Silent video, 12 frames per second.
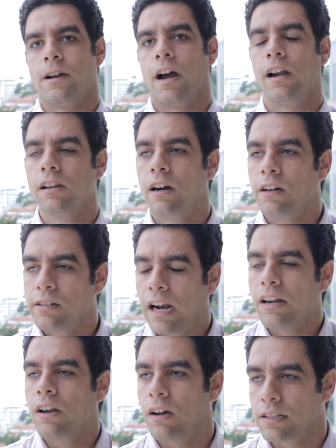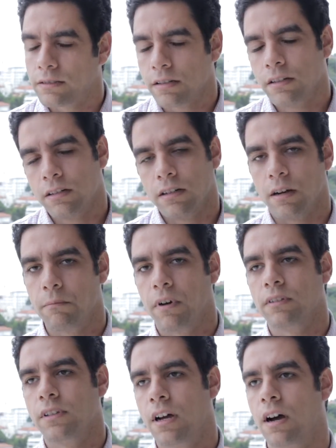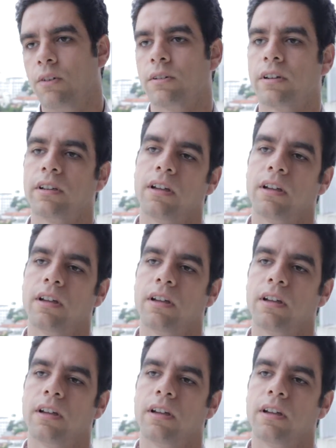I learned a lot about how